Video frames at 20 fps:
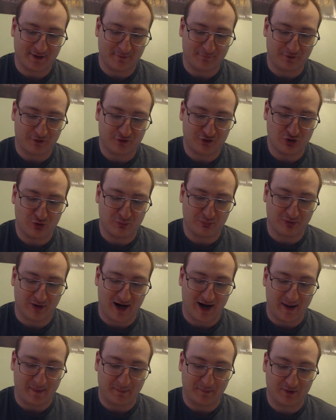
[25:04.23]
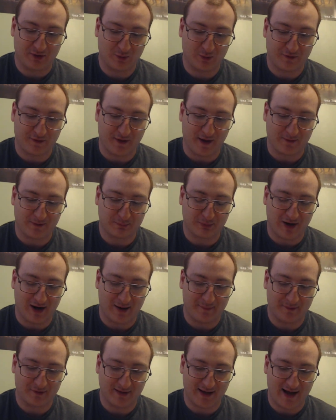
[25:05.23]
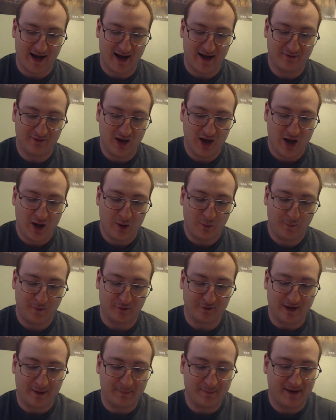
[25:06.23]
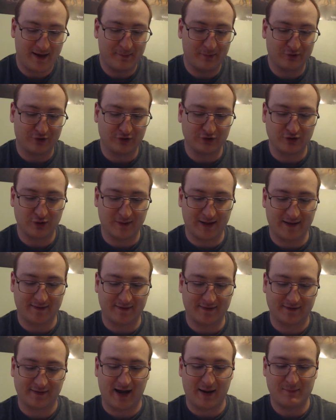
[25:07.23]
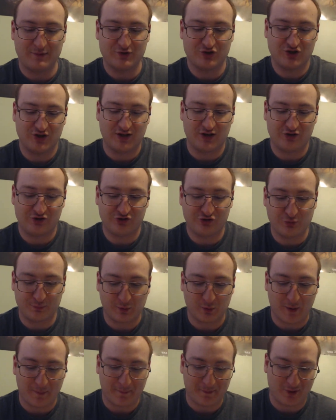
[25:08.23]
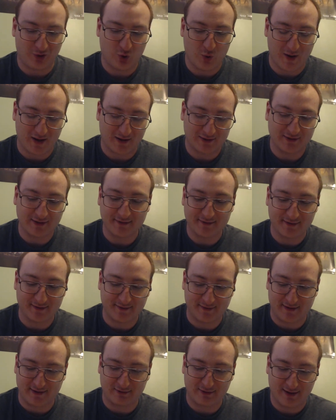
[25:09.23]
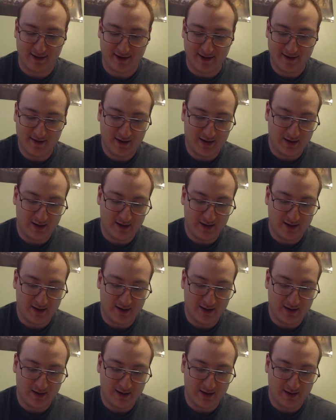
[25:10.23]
for the two primes. Without the primes alive, we will not be able to locate the time machine and superweapon quickly, said Nikolai.